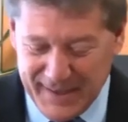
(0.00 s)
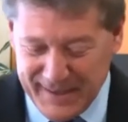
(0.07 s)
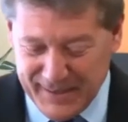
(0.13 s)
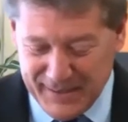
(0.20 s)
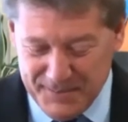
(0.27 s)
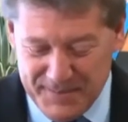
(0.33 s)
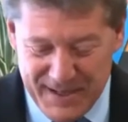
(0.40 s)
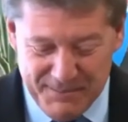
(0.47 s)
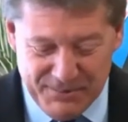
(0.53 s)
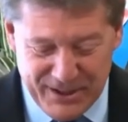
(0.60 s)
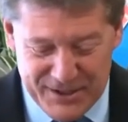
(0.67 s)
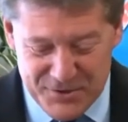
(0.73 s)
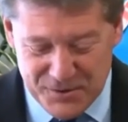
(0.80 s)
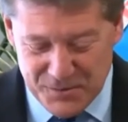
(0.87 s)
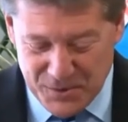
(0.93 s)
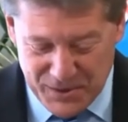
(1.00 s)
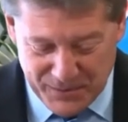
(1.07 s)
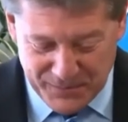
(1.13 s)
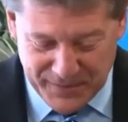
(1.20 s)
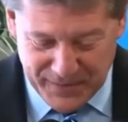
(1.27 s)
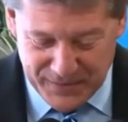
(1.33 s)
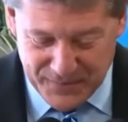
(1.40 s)
It'll be a pleasure to
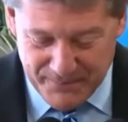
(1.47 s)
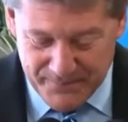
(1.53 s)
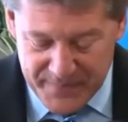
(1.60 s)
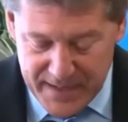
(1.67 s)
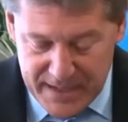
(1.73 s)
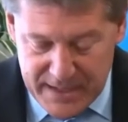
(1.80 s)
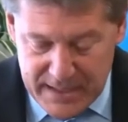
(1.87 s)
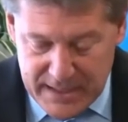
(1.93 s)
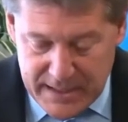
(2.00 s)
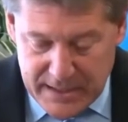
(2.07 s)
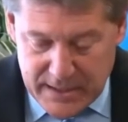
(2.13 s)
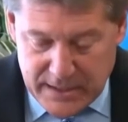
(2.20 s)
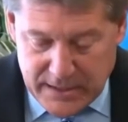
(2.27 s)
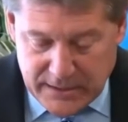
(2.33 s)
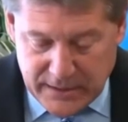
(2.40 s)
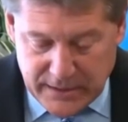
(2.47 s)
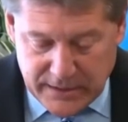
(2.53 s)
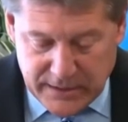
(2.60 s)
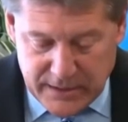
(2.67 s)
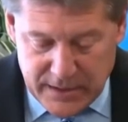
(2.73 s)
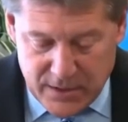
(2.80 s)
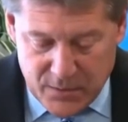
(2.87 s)
work with you.
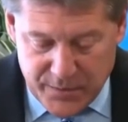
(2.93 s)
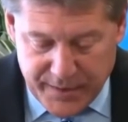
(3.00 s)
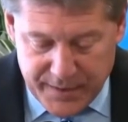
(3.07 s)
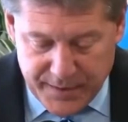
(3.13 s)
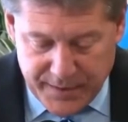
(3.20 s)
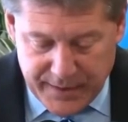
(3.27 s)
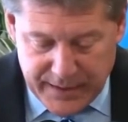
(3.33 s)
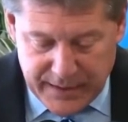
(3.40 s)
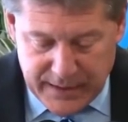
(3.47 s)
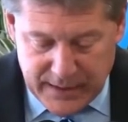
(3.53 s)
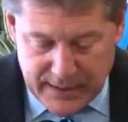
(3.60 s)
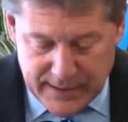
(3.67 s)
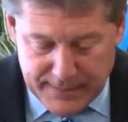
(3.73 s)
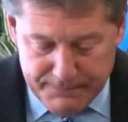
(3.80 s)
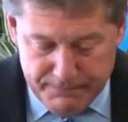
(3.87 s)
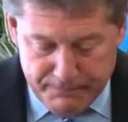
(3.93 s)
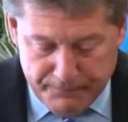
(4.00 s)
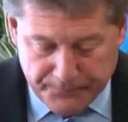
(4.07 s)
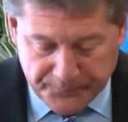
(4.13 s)
The